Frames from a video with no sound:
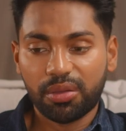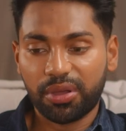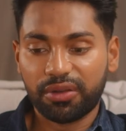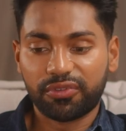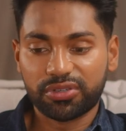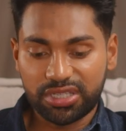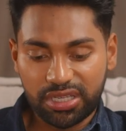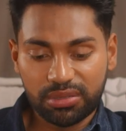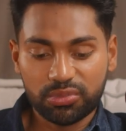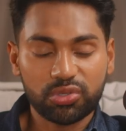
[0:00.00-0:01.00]
But for
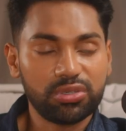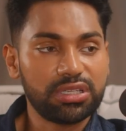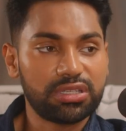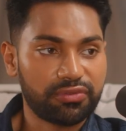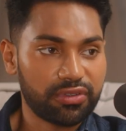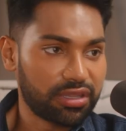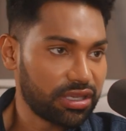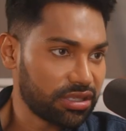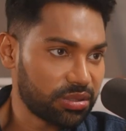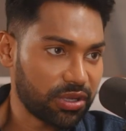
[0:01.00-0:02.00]
teams, you need different
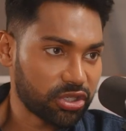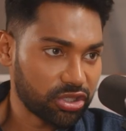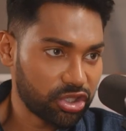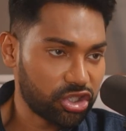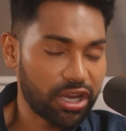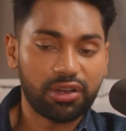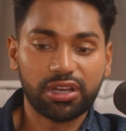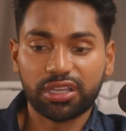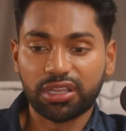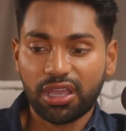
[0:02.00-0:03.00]
things, especially
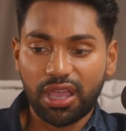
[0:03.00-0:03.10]
sharing,